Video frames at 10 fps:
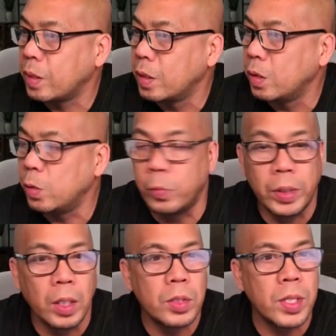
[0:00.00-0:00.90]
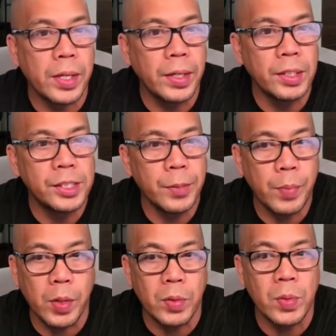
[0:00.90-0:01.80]
who we are taking to
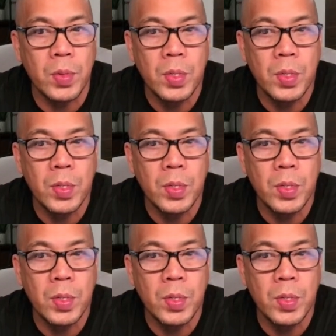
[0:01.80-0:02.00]
Zippo.